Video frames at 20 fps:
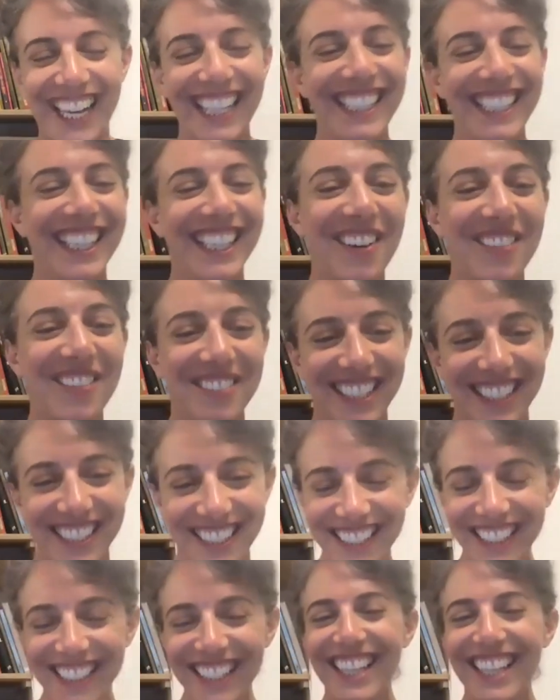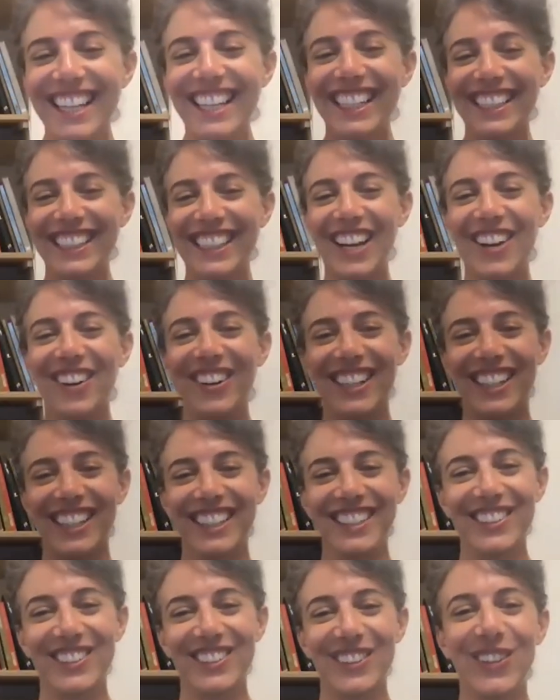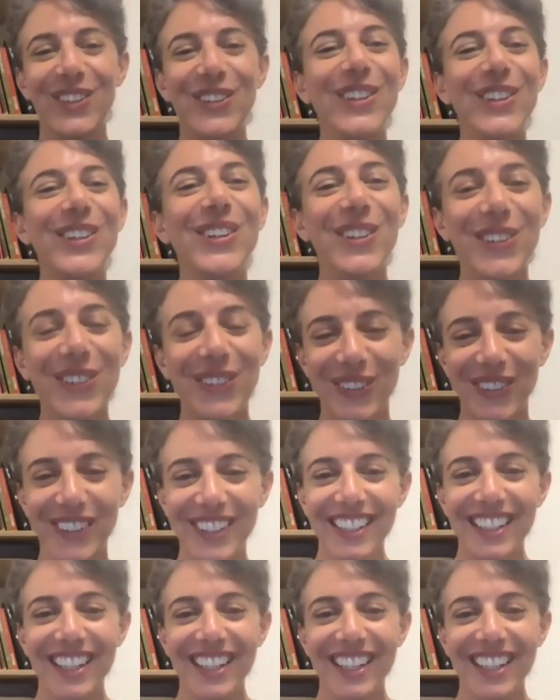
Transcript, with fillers: I love it. Hilarious. Who knew?